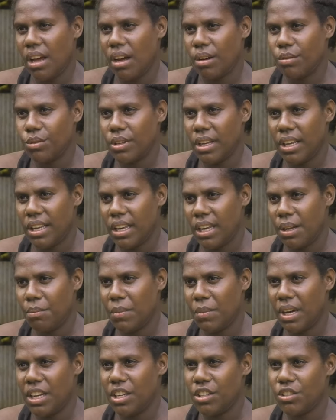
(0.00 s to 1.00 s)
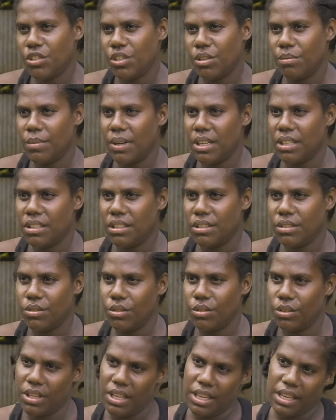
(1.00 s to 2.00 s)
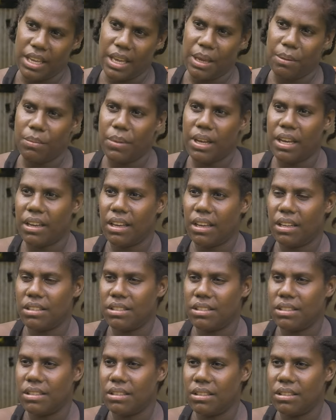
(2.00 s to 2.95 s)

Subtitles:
how they can manage the money so they came back and